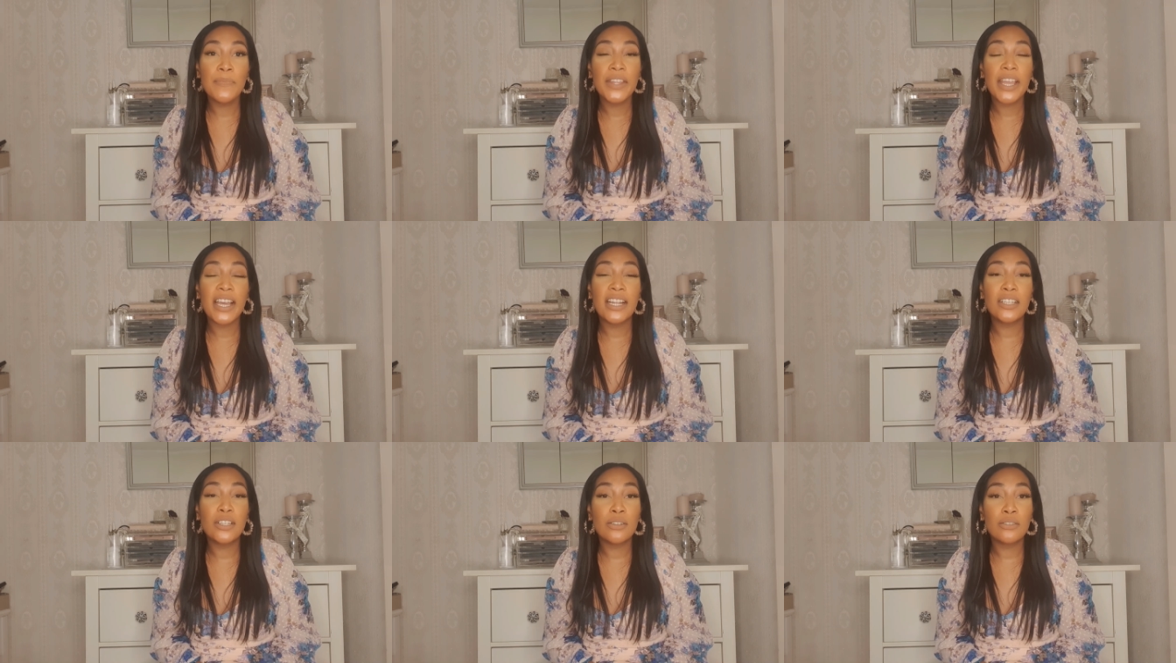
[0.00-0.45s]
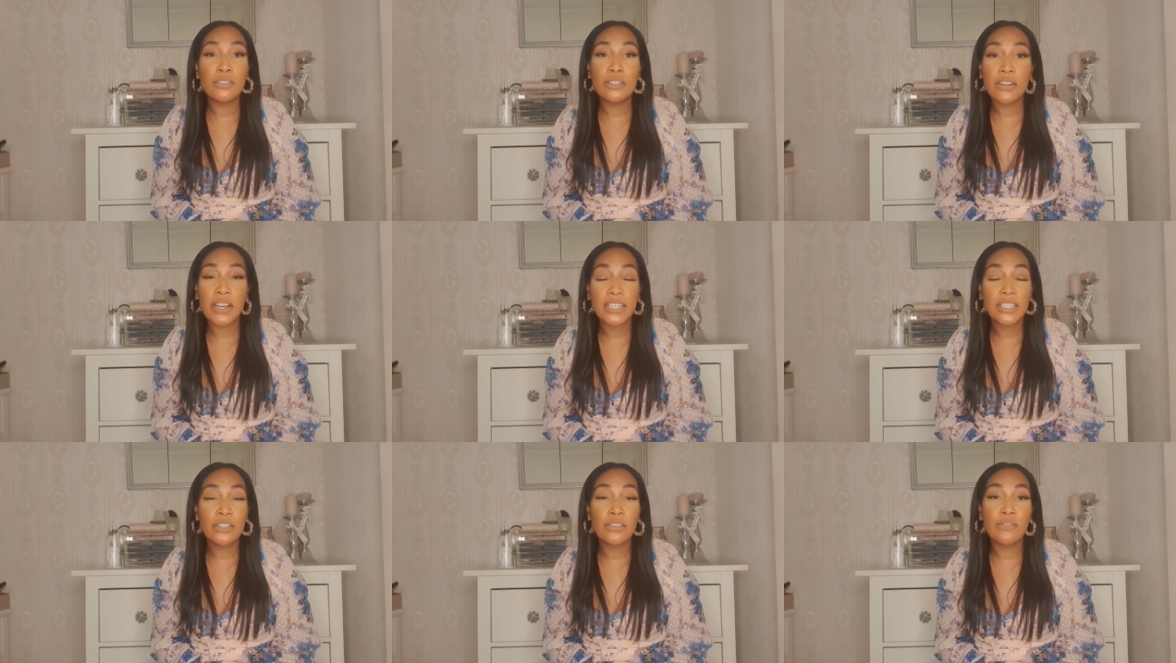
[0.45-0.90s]
and don't
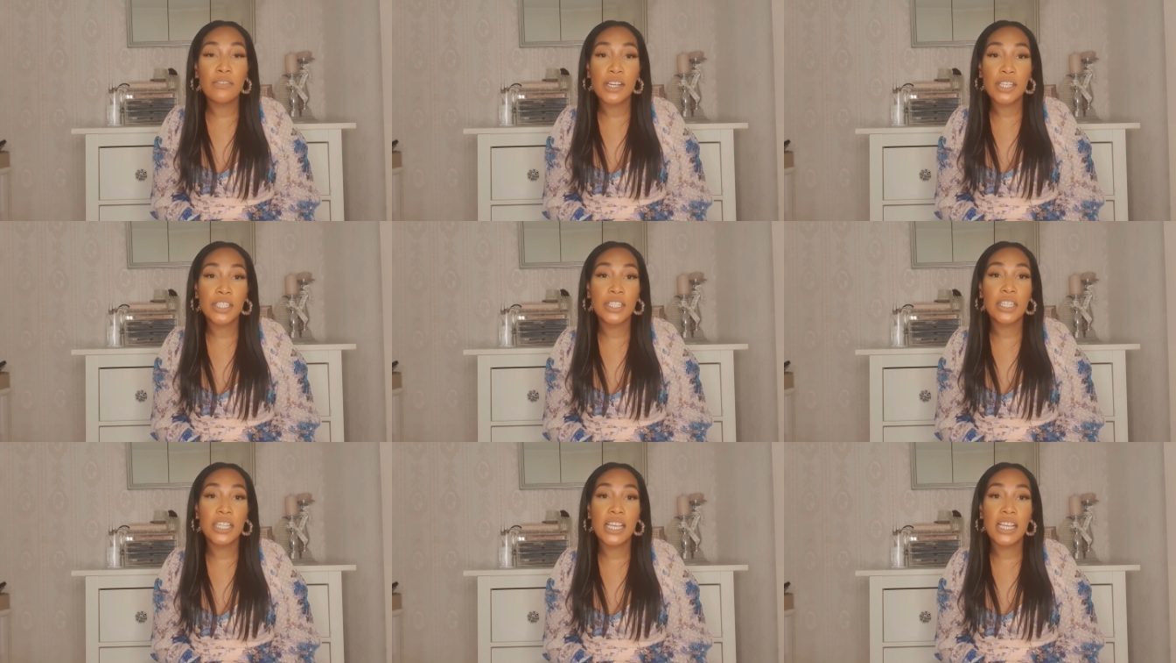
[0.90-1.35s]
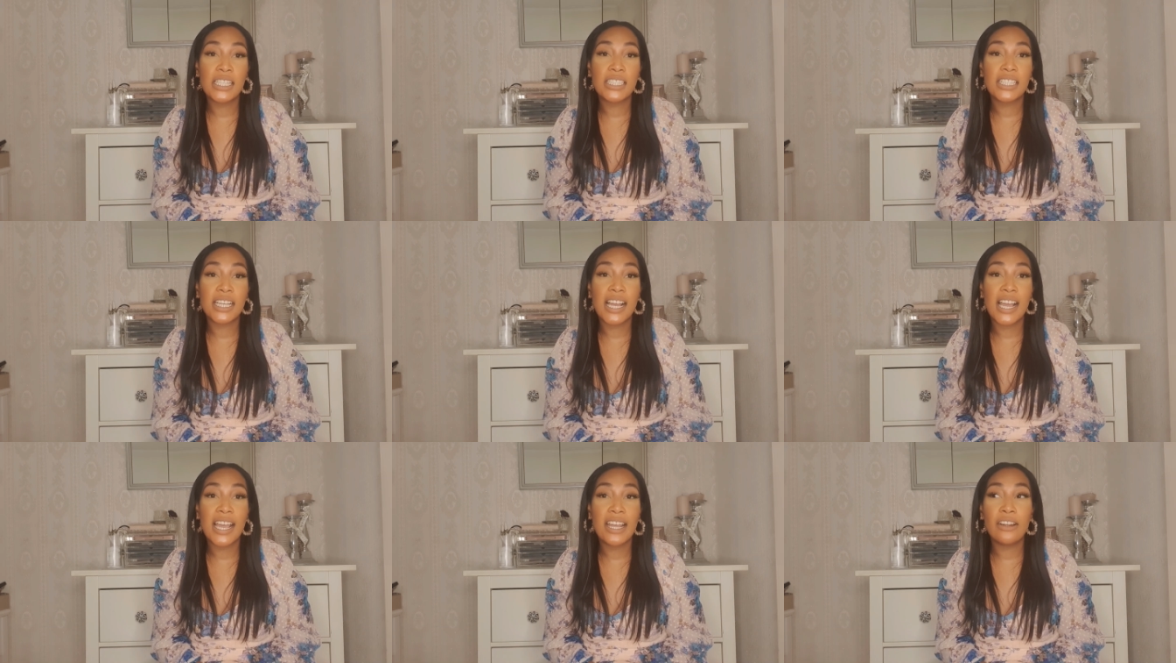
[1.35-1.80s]
try to rush things
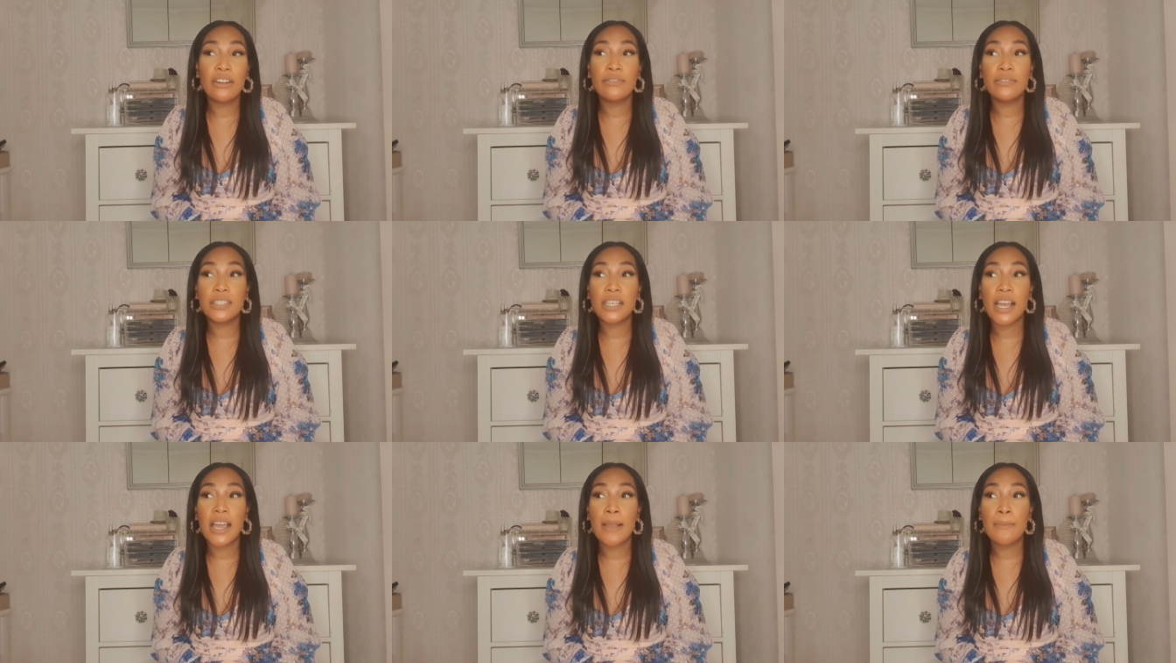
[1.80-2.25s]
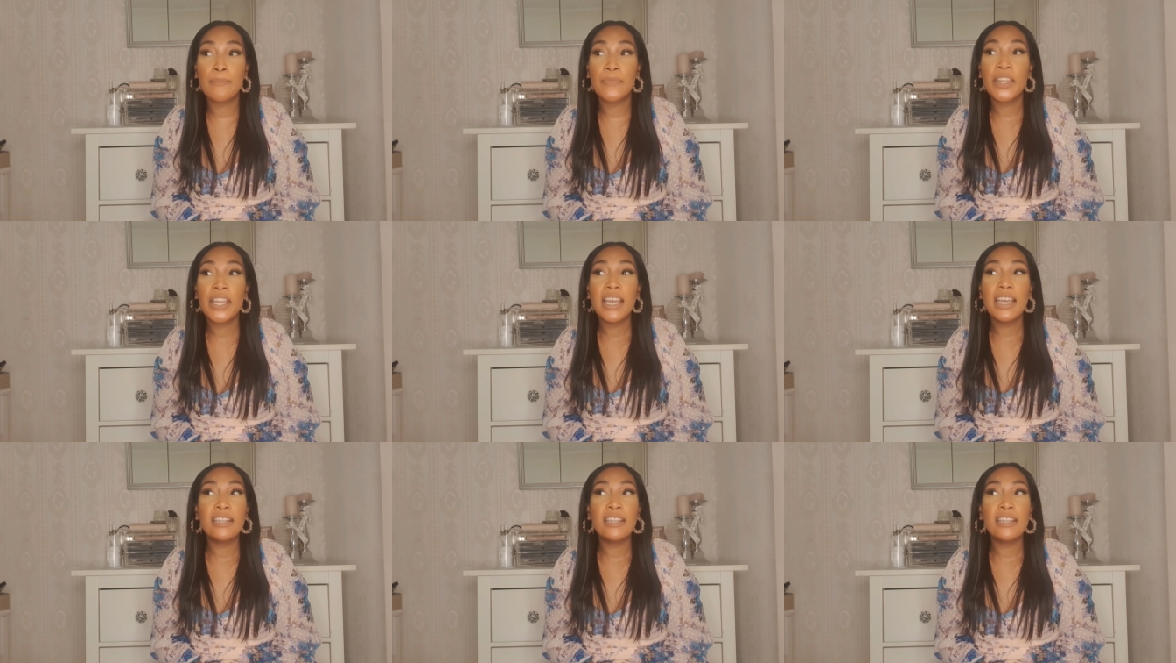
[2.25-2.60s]
ahead of time.